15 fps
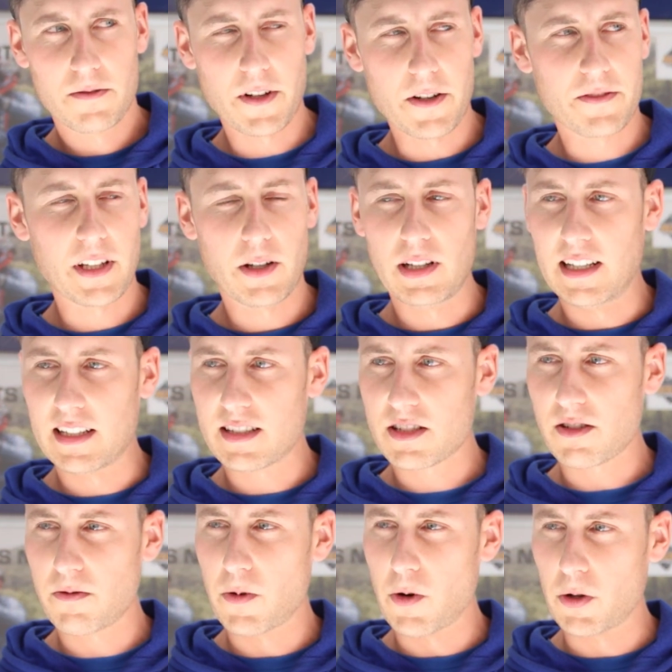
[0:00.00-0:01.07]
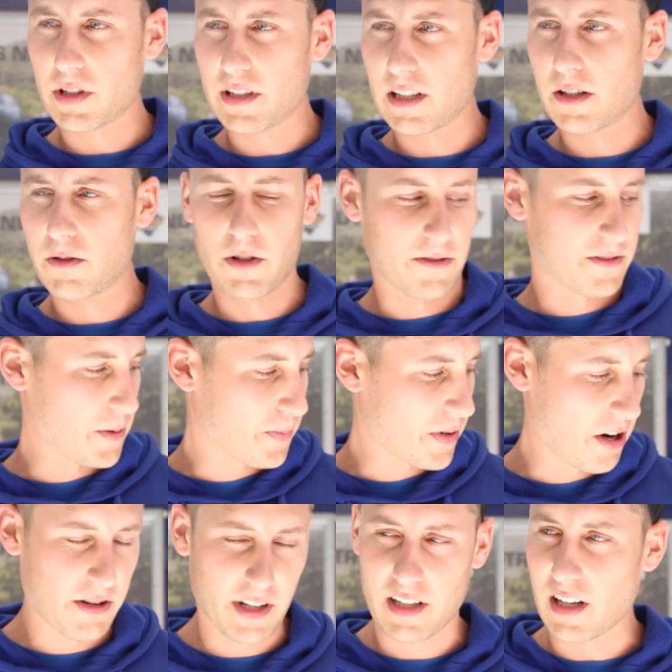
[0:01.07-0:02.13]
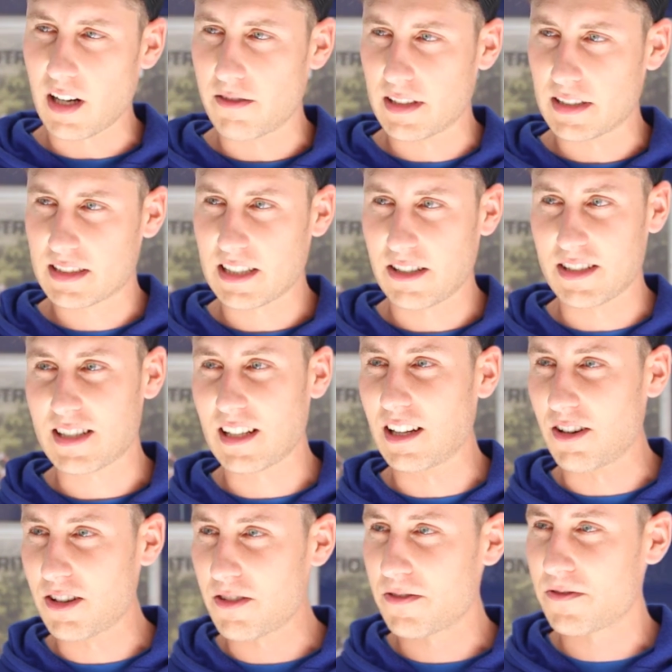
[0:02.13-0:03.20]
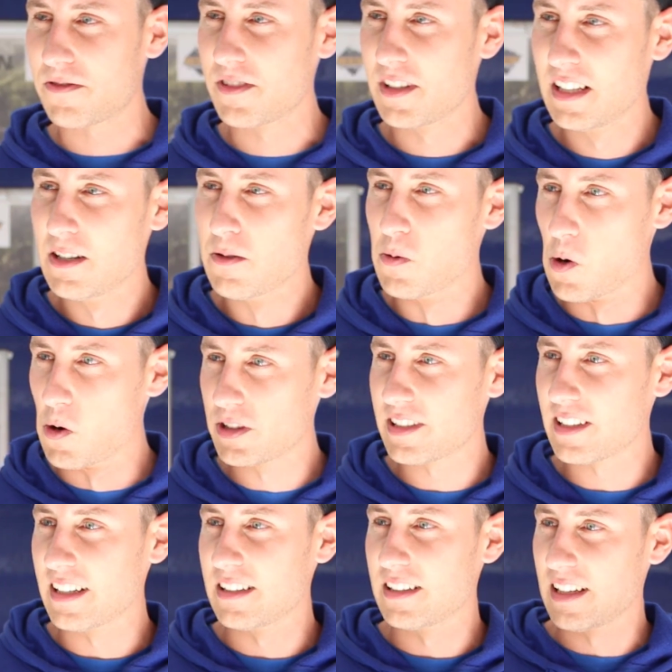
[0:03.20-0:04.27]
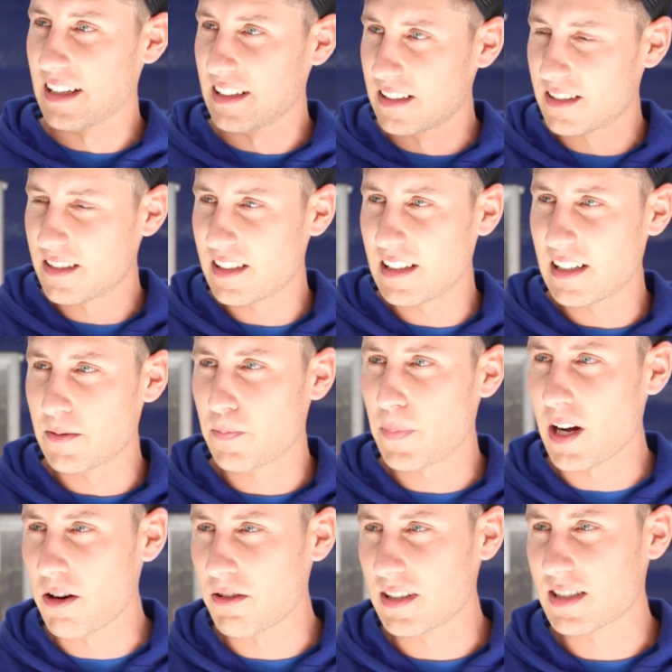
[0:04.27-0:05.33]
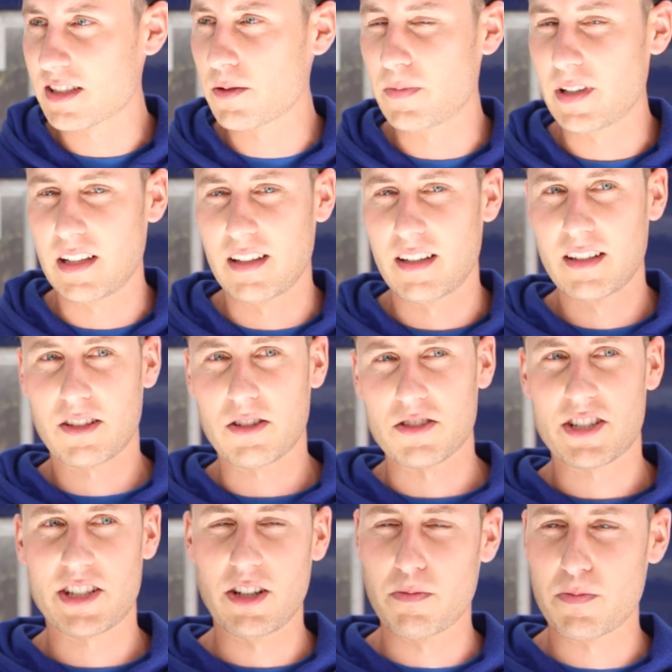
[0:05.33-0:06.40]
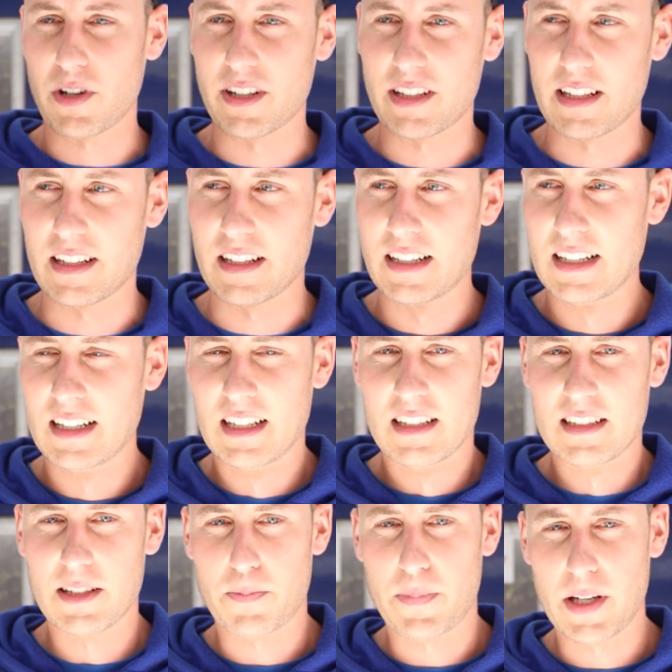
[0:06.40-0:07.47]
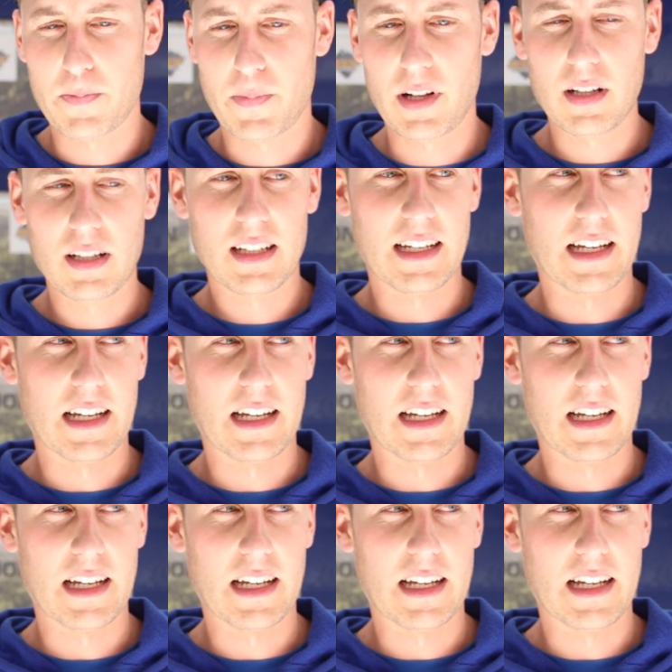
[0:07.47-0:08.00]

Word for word: 50 litres of water with the Pro Recover. So it's a lot of water and the powders to be consumed by the, the people.